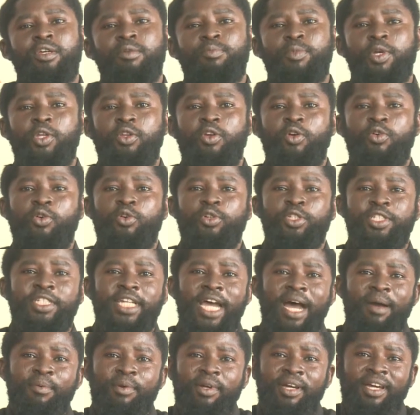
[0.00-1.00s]
May no go
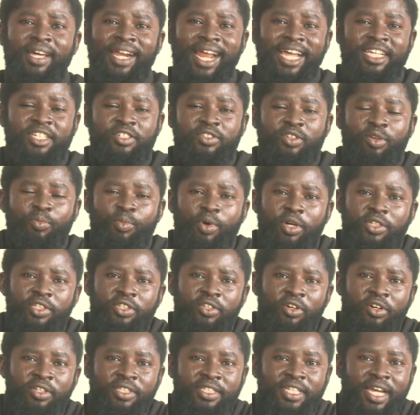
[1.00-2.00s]
jam, crash
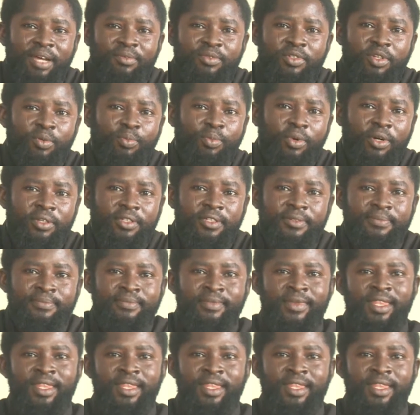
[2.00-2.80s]
somebody or jam somebody.